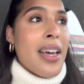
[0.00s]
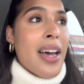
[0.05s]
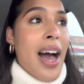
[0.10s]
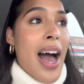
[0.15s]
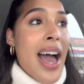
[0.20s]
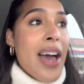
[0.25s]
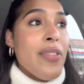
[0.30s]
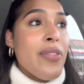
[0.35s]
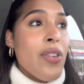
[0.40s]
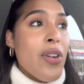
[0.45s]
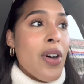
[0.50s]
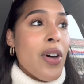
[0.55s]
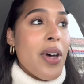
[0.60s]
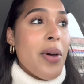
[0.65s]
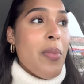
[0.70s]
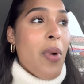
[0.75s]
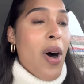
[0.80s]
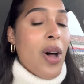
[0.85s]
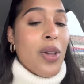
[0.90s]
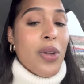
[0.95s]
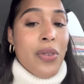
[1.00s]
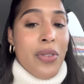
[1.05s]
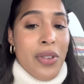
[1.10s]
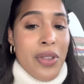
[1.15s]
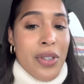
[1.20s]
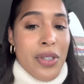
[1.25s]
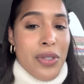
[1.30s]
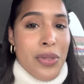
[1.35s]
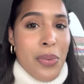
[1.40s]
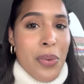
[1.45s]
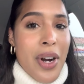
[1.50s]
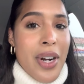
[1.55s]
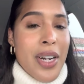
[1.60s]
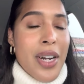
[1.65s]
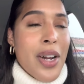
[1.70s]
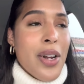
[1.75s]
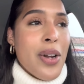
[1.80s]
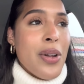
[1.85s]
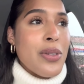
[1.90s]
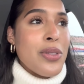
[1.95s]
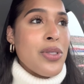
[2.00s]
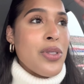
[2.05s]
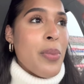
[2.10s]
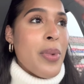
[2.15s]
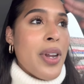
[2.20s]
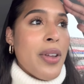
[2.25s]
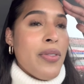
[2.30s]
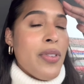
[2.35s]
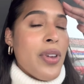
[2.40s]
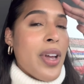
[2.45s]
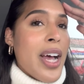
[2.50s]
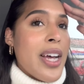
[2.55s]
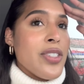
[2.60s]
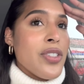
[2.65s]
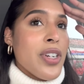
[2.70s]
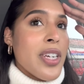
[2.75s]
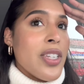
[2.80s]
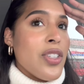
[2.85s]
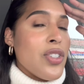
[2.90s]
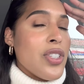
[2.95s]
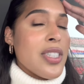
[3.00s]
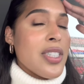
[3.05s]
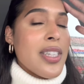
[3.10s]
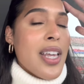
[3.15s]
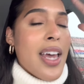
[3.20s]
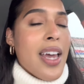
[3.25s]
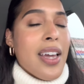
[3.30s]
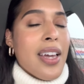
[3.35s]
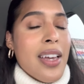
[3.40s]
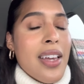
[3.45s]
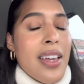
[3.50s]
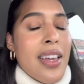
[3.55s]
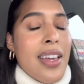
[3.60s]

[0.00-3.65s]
I feel him all over this word. And I know so many of you guys are going to just like